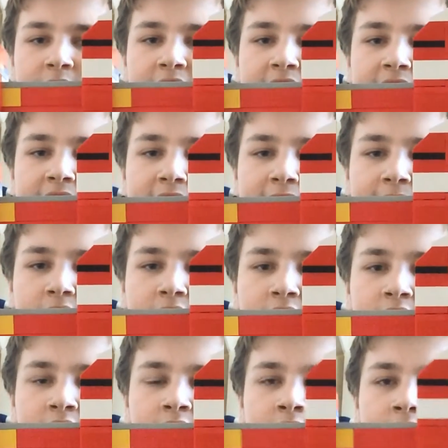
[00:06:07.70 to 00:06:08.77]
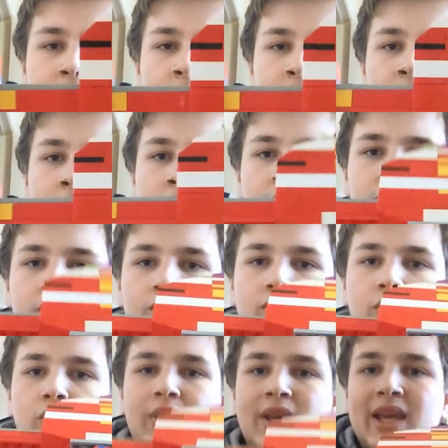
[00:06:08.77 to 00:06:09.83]
the lever
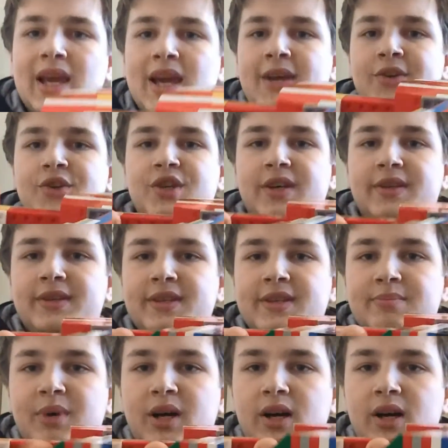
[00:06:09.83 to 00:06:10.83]
will catch at these